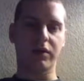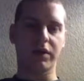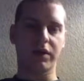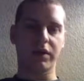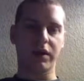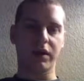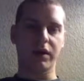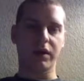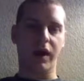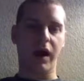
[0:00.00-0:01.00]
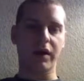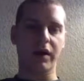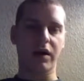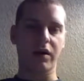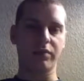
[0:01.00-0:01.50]
within
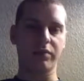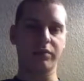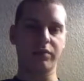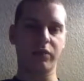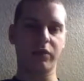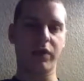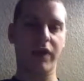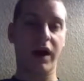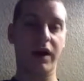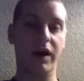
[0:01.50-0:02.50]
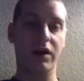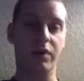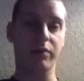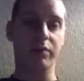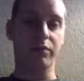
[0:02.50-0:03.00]
IR when the
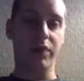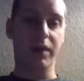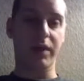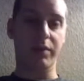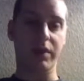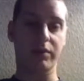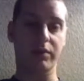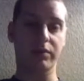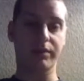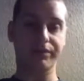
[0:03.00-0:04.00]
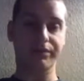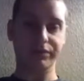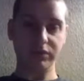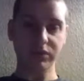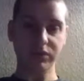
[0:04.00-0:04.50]
IR break beam
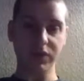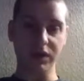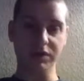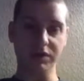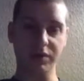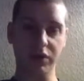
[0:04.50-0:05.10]
is